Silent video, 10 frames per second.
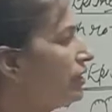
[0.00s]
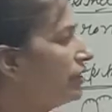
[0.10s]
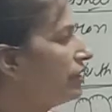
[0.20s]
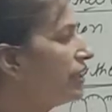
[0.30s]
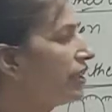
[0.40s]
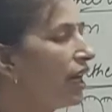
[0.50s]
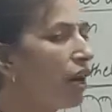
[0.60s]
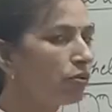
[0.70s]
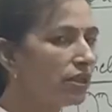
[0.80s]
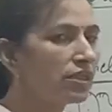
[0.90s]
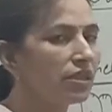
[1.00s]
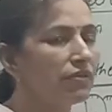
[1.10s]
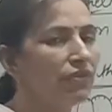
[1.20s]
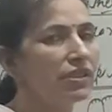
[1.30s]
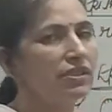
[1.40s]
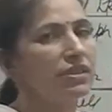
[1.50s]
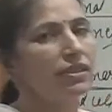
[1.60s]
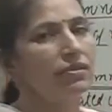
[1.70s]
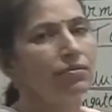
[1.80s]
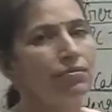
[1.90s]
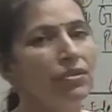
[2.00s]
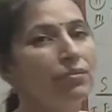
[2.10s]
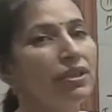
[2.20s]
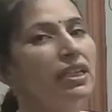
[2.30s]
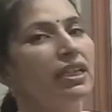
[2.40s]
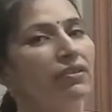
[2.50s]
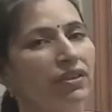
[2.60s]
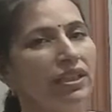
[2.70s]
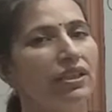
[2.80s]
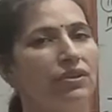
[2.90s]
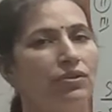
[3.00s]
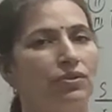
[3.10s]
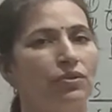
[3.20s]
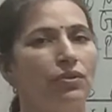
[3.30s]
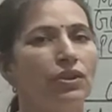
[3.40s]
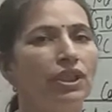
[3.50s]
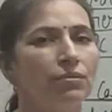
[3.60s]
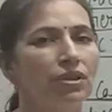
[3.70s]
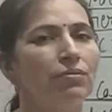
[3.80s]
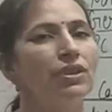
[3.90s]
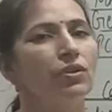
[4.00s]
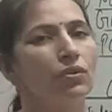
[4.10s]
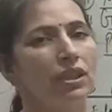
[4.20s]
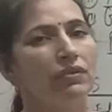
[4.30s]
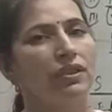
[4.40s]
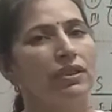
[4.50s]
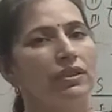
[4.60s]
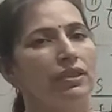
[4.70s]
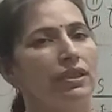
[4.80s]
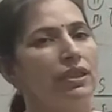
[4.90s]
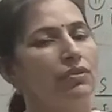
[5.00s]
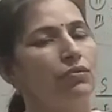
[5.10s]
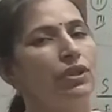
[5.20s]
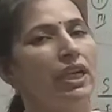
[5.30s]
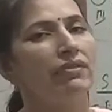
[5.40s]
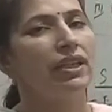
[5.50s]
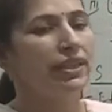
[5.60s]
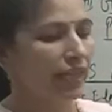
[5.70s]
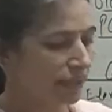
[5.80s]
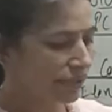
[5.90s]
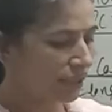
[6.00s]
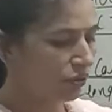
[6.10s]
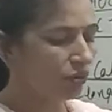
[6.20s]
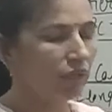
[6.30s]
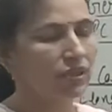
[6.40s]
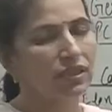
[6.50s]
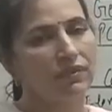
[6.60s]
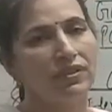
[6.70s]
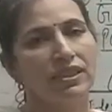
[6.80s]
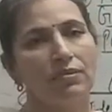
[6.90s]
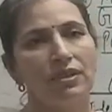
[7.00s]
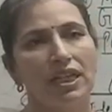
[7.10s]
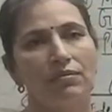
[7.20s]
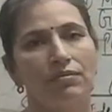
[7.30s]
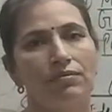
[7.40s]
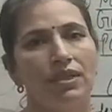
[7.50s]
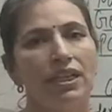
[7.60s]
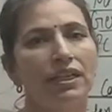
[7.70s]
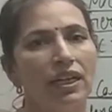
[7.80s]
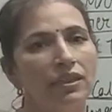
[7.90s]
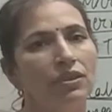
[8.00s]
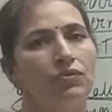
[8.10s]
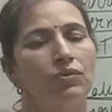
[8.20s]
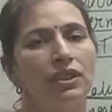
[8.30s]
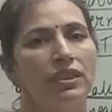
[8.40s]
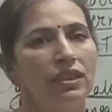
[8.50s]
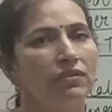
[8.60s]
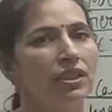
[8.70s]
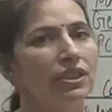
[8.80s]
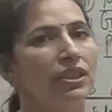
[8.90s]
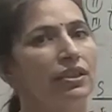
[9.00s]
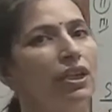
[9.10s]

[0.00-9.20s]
Their outer surface may be living or it may be non-living. We have the dead skin on our surface sometime, mainly at the foot in the winter.